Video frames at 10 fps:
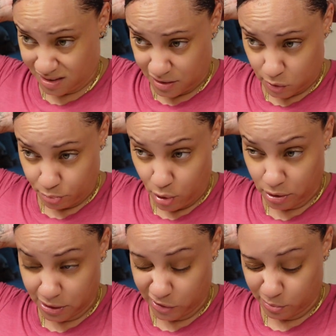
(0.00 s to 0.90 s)
It's
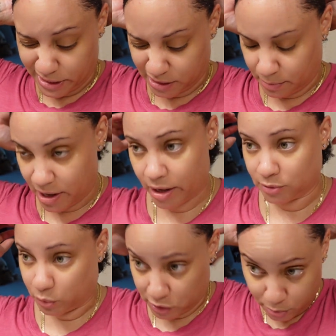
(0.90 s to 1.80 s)
pulling a little bit at the bottom,
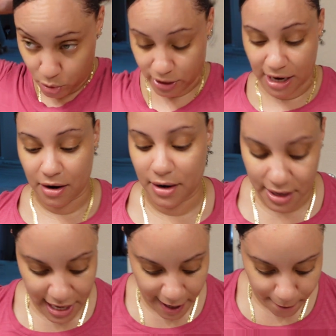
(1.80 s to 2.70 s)
so we just pull it out.
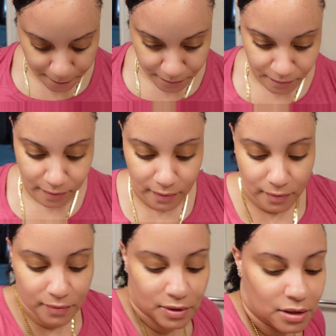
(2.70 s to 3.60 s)
Now,
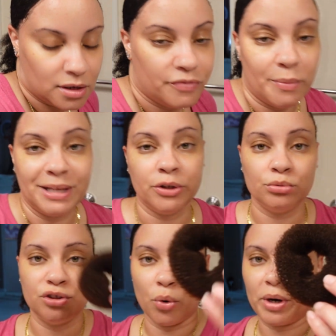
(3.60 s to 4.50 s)
for my little
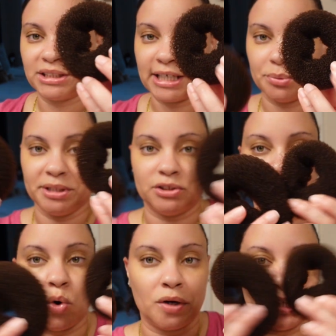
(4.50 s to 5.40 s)
donuts, that's what these are
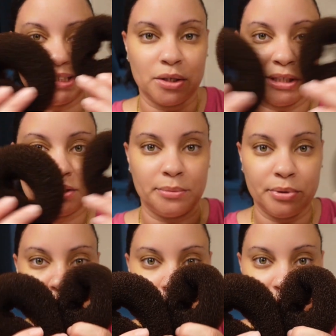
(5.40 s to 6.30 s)
called. They sell these in the
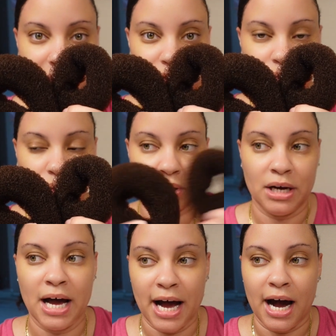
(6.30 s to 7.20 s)
beauty supply store.
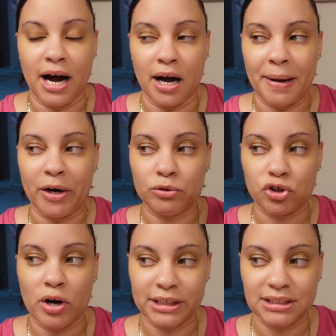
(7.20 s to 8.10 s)
I know
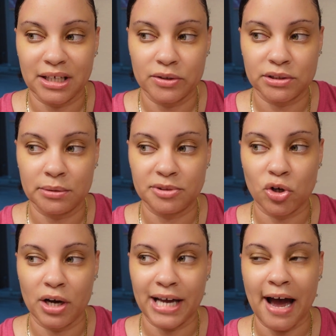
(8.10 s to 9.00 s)
Target sells them.
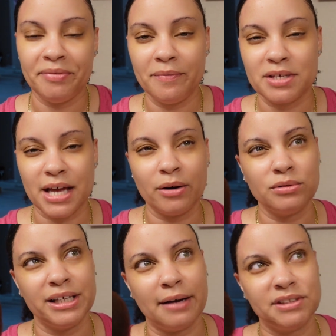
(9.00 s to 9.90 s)
I don't
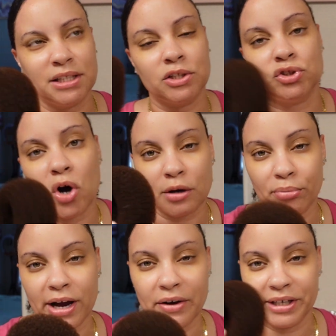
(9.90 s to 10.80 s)
think I've seen the dark
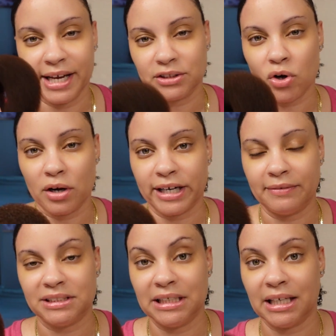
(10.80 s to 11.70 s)
brown at Target.
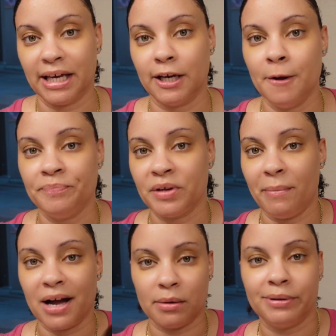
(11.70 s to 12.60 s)
I've seen like
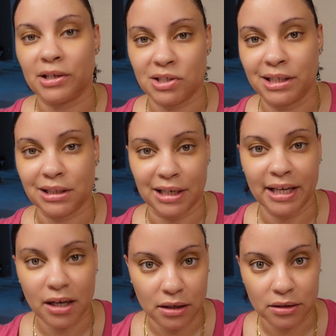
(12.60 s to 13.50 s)
my complexion, like the
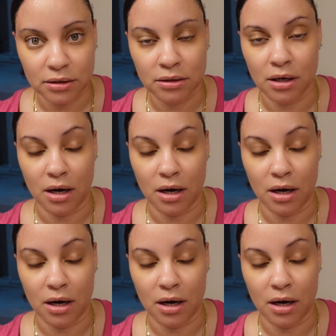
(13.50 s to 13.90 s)
light color.